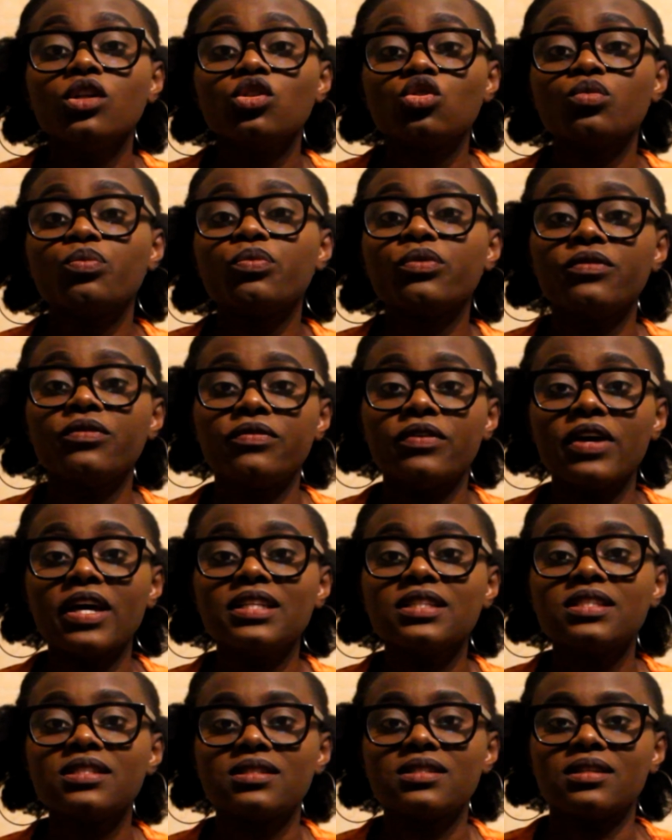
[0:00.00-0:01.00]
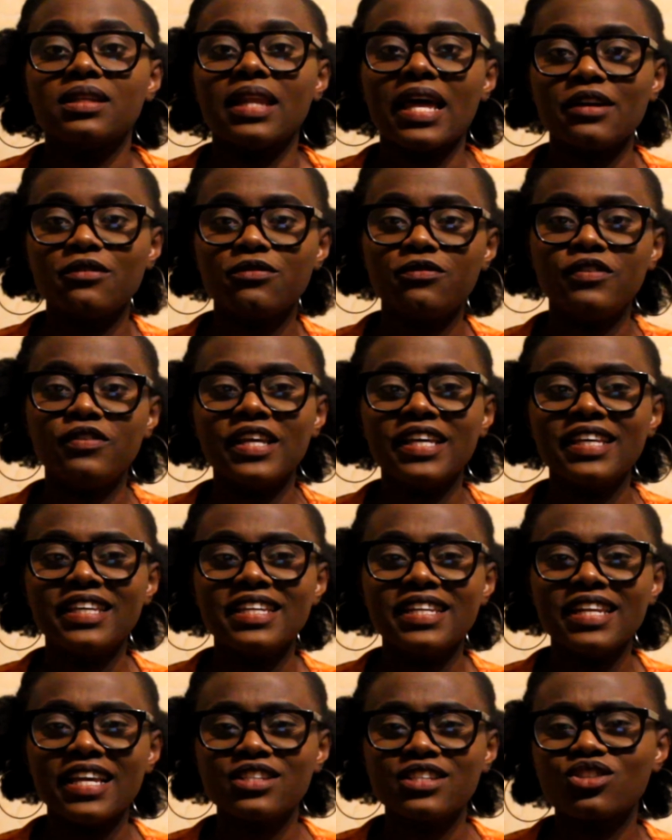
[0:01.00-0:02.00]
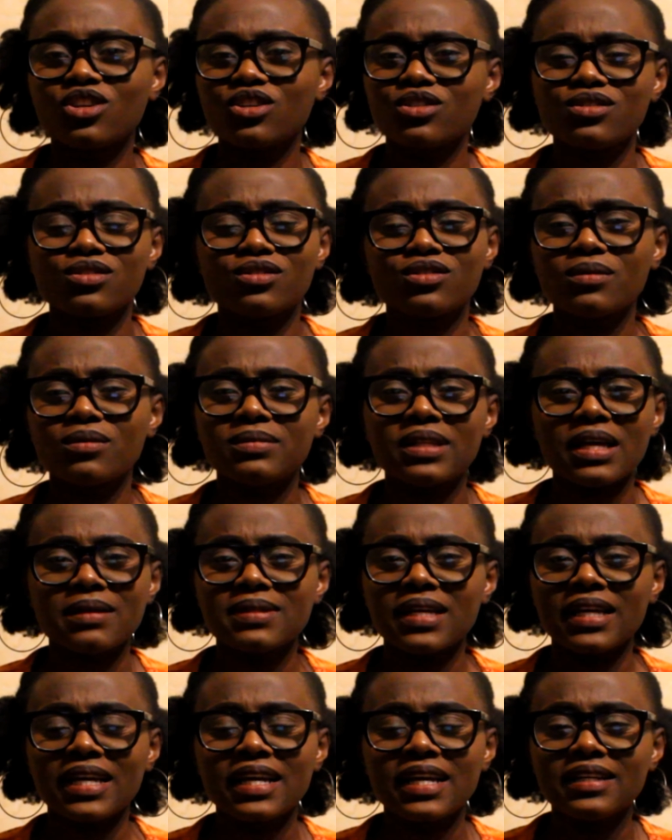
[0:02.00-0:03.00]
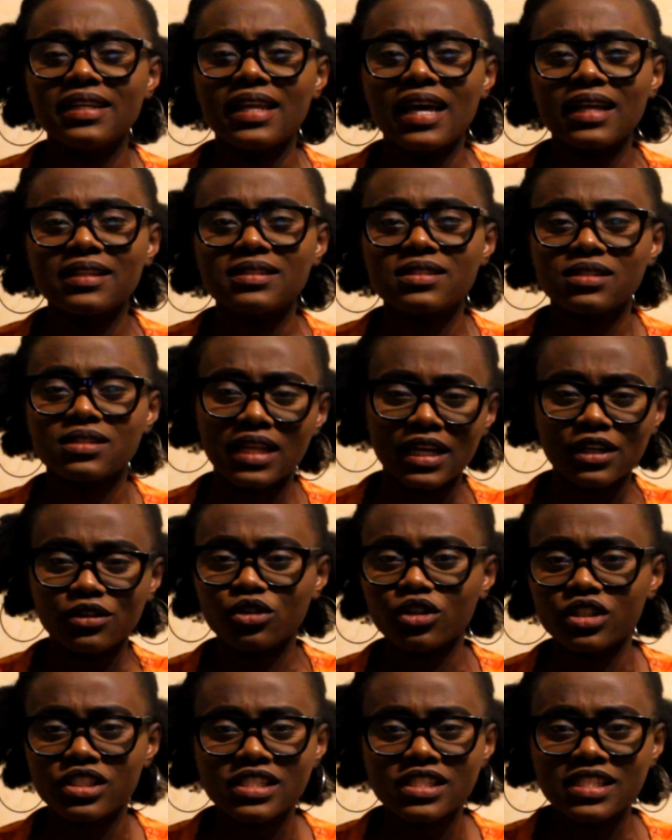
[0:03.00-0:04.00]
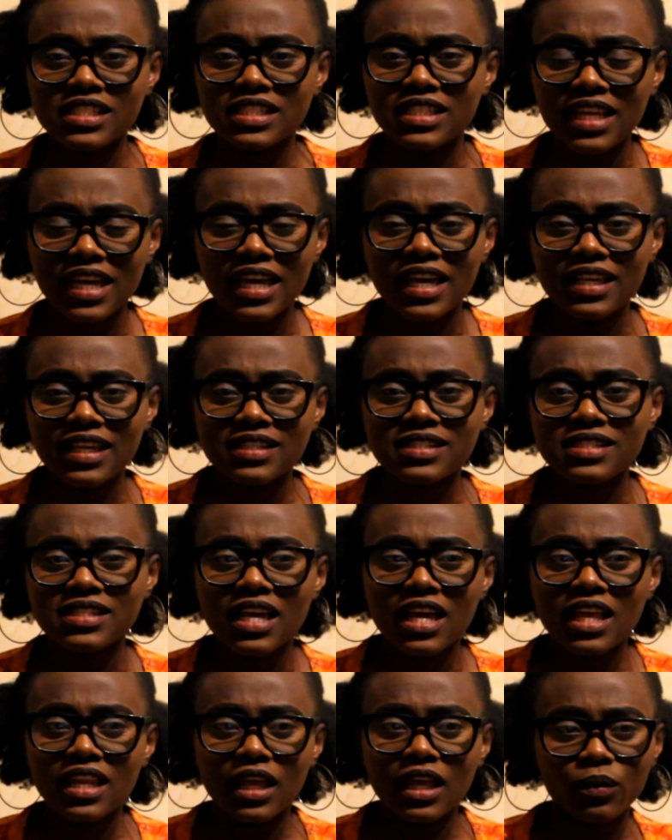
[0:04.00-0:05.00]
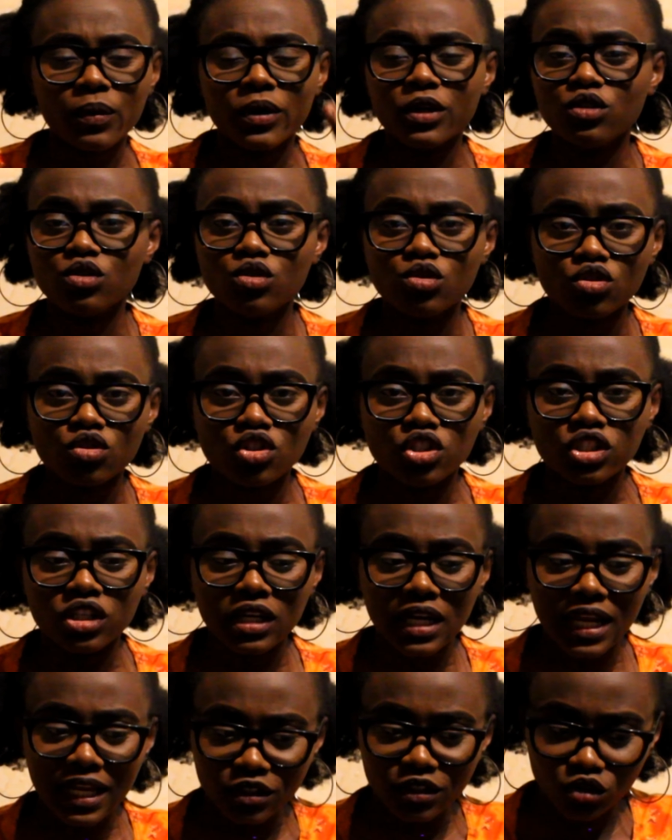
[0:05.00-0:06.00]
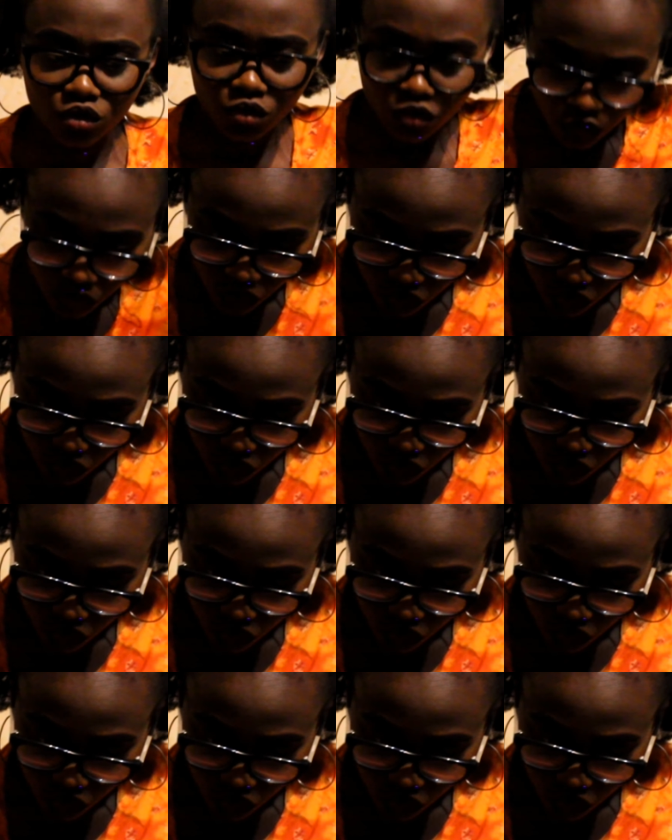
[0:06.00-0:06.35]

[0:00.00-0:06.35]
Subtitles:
to prevent like flakiness, because sometimes I get that like crustiness, like when you use gel and you